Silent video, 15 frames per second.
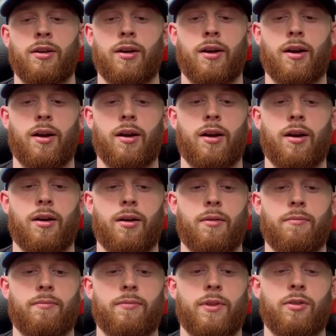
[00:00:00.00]
Uh,
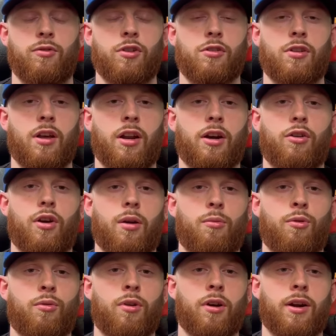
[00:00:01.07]
they've just done incredible
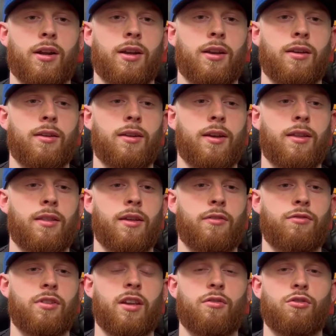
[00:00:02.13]
work and, and they've
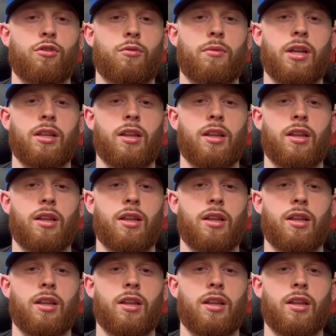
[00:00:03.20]
saved so many